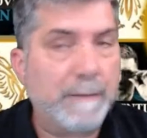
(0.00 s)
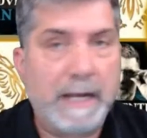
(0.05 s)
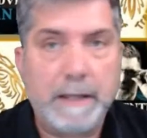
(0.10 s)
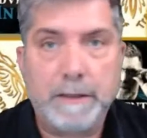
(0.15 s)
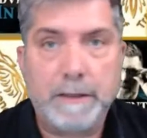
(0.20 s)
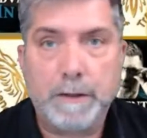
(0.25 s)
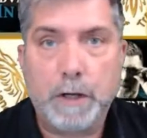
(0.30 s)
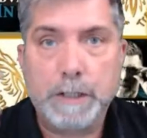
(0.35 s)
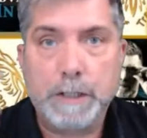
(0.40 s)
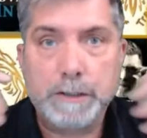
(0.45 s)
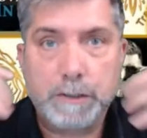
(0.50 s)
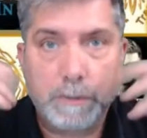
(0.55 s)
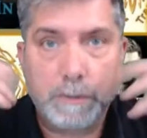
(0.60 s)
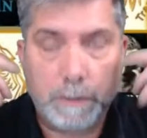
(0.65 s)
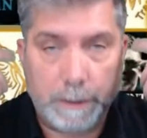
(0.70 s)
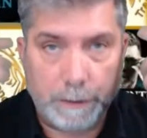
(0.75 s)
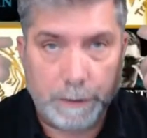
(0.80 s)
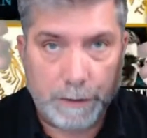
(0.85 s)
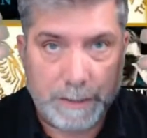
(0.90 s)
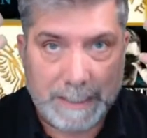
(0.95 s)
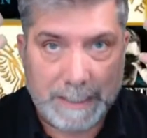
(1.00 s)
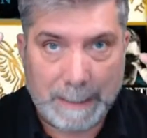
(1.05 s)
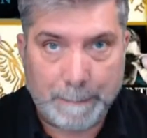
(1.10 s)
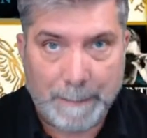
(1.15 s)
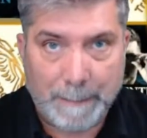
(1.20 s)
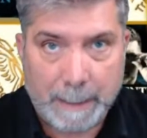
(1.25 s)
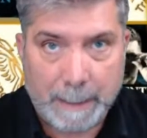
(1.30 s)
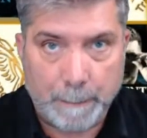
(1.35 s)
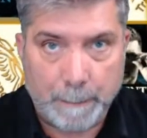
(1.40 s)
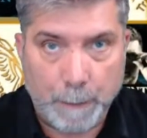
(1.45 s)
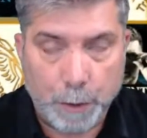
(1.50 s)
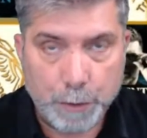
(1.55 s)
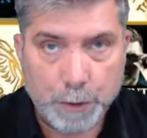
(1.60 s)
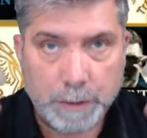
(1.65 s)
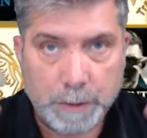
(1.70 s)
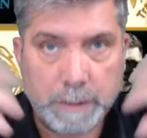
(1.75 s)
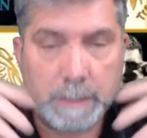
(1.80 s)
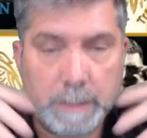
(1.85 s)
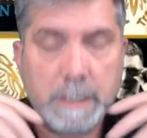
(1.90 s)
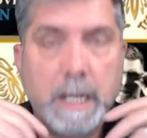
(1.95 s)
my thoughts, to understand my
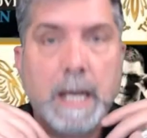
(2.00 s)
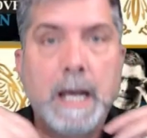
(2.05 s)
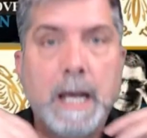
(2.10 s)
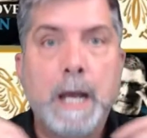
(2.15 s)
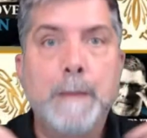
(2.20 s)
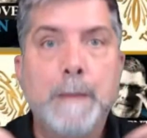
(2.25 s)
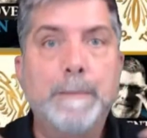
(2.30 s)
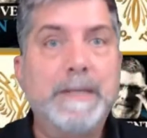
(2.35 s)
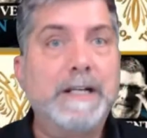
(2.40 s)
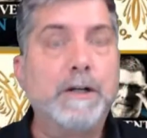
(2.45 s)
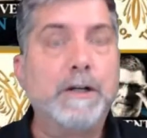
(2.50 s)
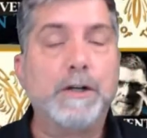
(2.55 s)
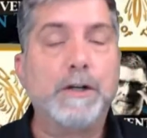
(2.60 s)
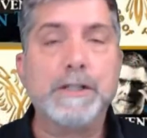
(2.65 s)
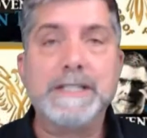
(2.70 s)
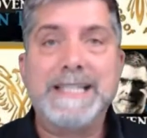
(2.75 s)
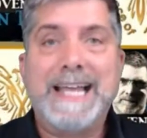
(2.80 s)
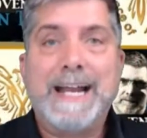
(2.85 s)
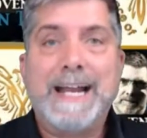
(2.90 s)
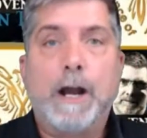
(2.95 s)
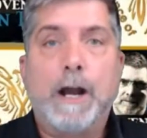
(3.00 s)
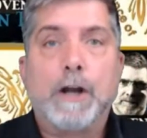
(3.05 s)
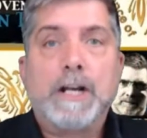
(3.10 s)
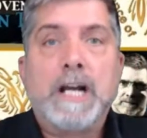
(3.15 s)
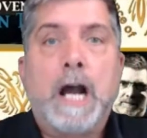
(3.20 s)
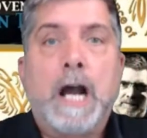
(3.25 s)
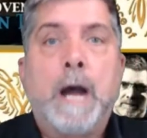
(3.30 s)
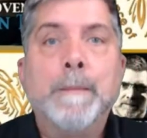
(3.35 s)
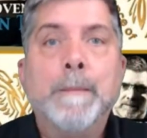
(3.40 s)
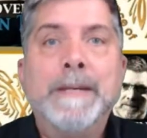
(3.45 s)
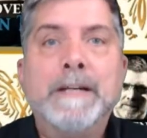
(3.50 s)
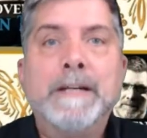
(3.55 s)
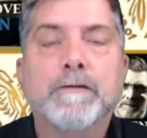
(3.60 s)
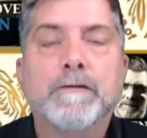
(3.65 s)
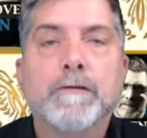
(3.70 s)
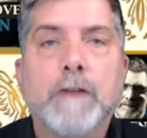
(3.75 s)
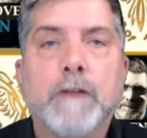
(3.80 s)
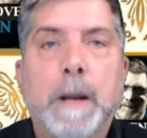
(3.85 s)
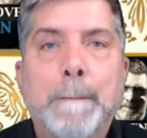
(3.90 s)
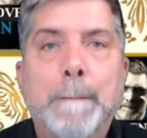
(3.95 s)
emotions, because they are coming
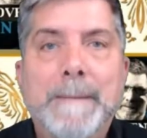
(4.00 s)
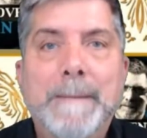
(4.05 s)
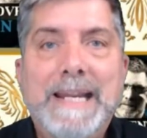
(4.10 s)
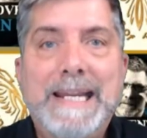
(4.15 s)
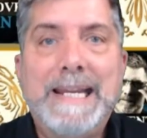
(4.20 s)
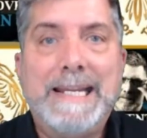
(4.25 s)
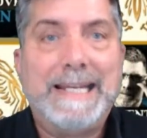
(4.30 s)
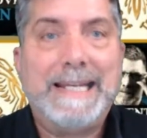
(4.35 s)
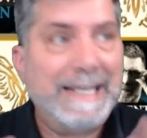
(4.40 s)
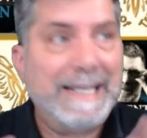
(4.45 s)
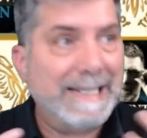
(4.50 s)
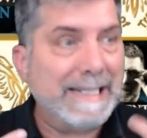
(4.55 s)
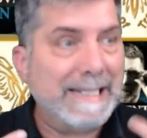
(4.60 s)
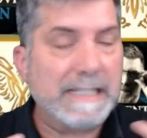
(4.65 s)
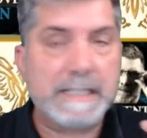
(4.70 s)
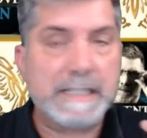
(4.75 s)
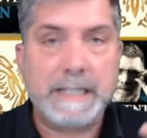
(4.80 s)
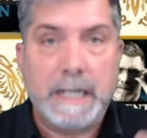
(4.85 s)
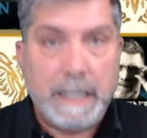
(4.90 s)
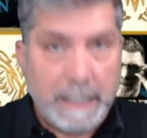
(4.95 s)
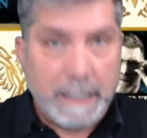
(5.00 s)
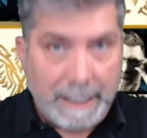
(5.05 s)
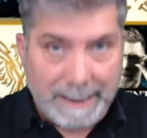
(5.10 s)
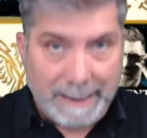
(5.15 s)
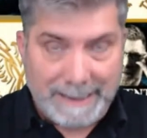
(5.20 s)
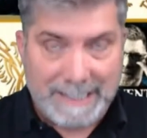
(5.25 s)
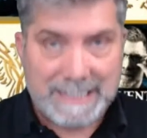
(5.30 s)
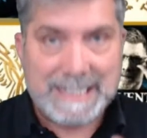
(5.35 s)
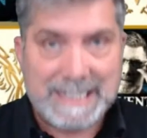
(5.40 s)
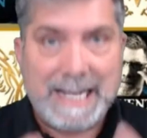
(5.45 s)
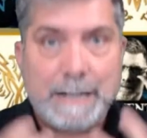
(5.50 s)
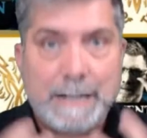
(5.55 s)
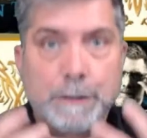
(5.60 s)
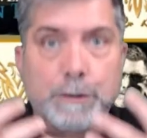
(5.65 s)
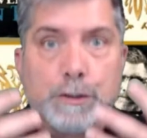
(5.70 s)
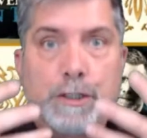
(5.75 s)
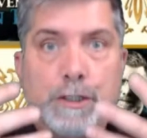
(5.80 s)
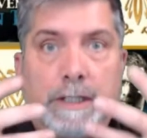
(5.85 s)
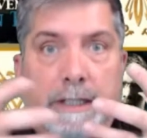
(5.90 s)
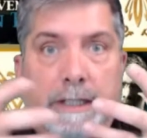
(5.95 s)
from me. It is this
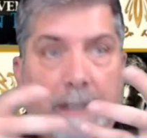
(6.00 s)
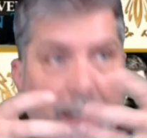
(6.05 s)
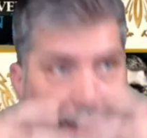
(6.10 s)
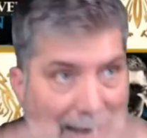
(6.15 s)
energy